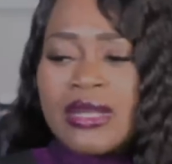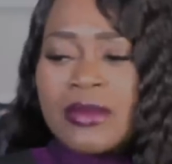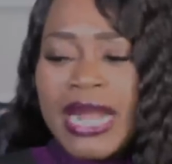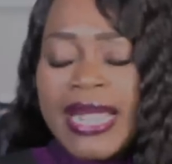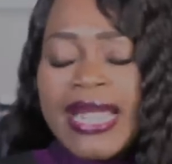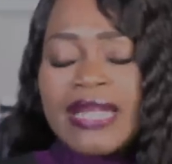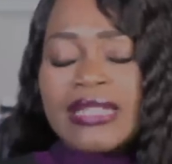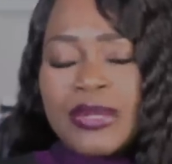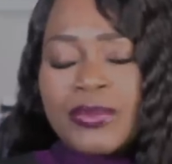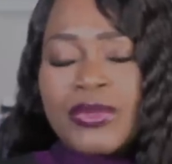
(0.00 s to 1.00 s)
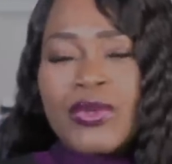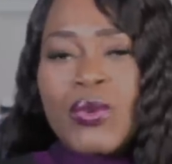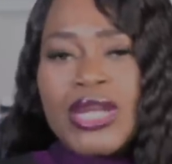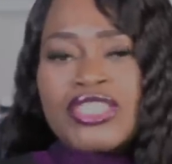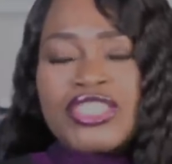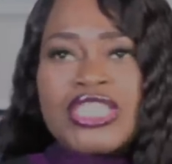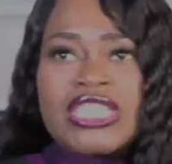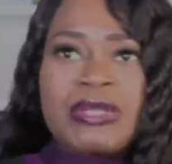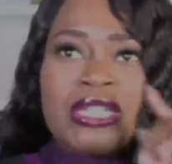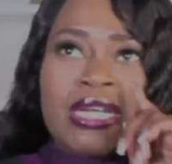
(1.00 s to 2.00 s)
But I had like real questions
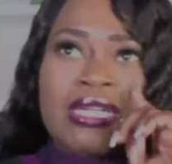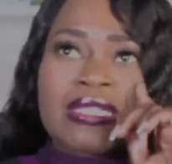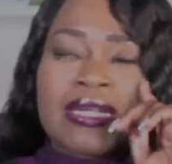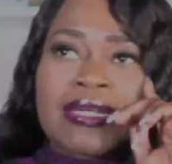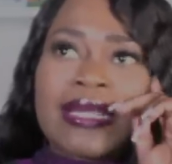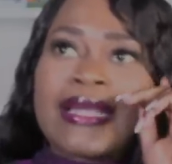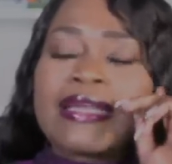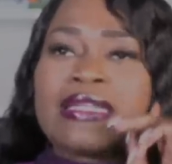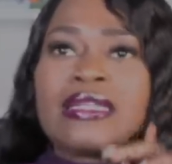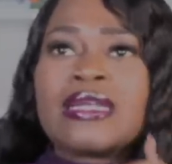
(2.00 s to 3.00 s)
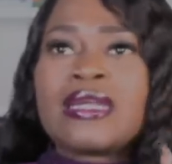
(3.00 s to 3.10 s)
because again,